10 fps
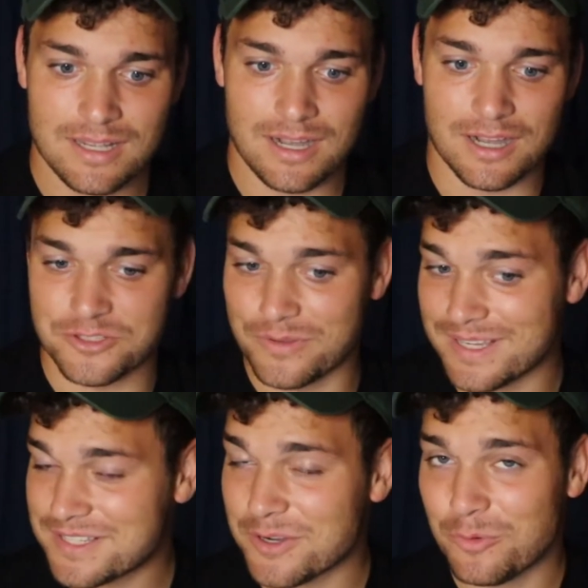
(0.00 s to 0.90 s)
Do they
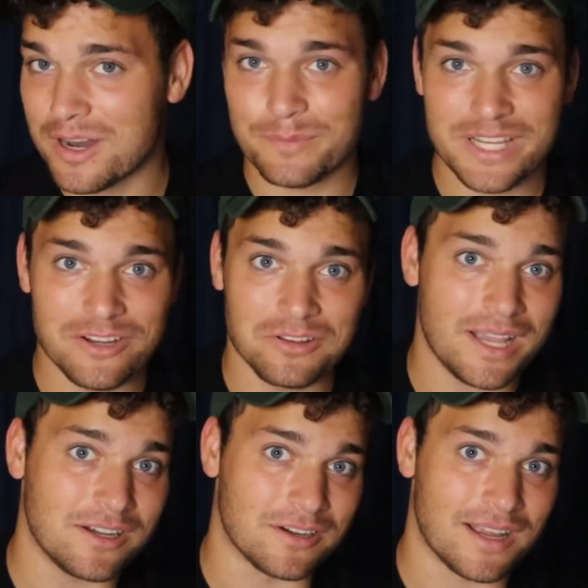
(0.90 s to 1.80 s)
still want him a year
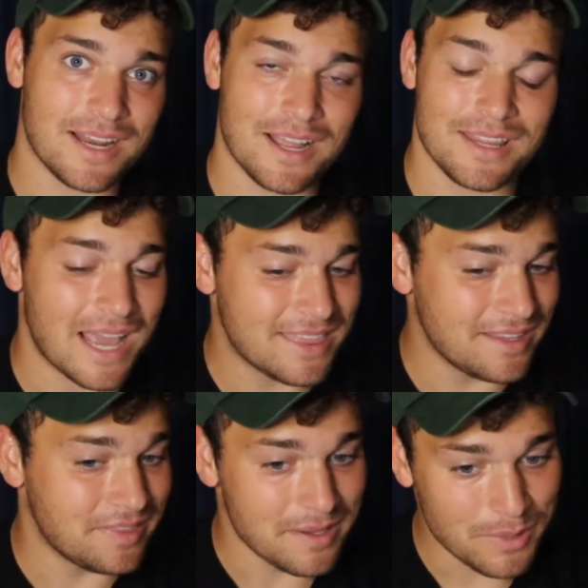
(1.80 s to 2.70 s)
later? And I
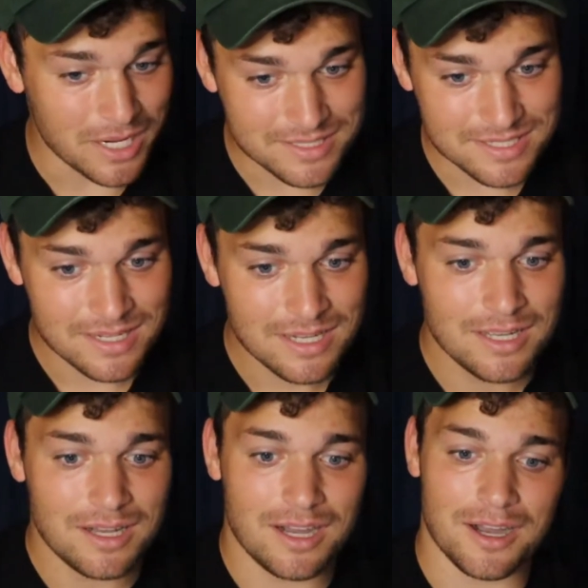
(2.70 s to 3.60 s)
think they might.
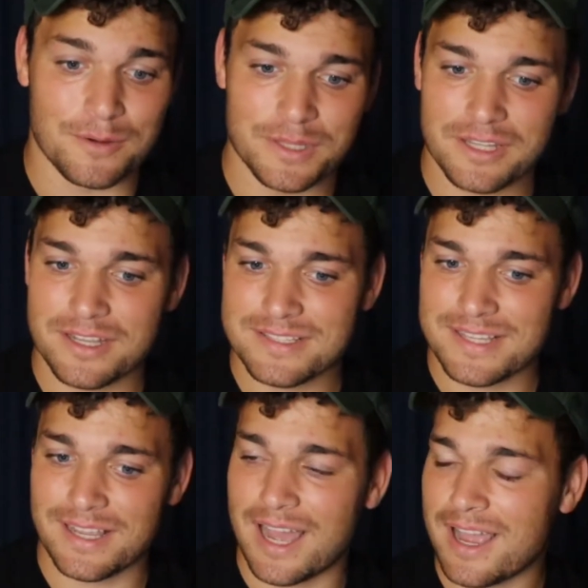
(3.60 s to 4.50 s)
Because
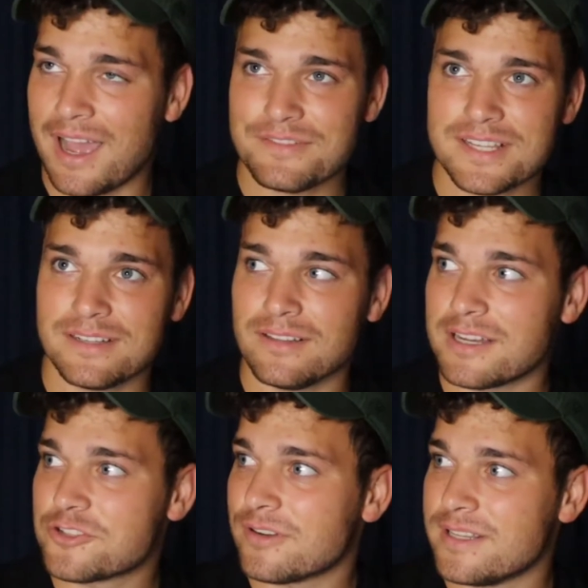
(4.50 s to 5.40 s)
I've seen a lot
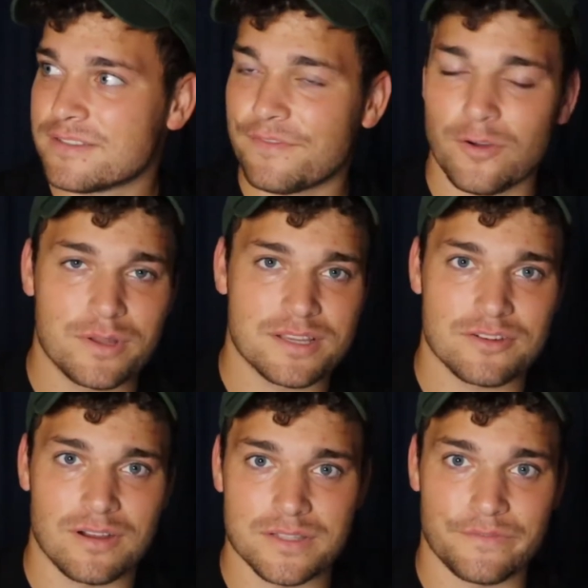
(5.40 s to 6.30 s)
of trades focused
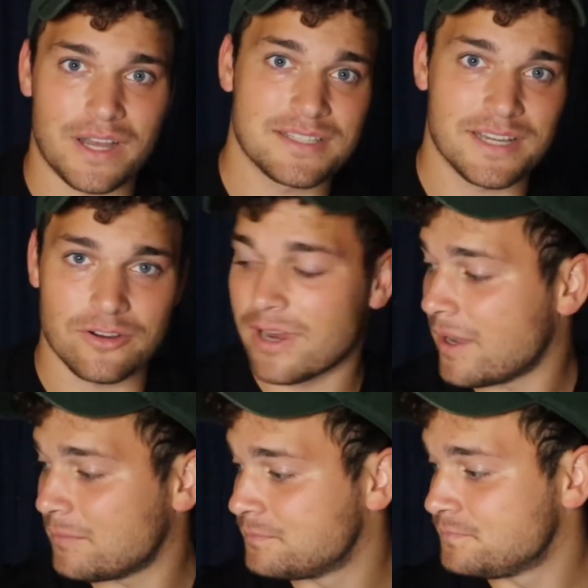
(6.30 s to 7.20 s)
around Devontae
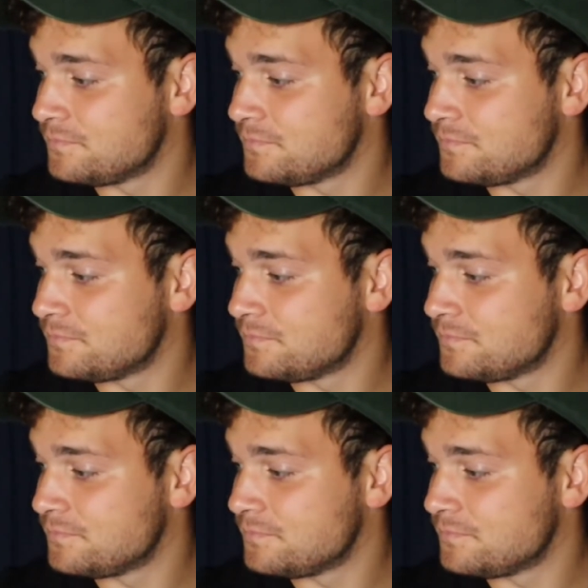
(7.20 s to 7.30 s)
Graham,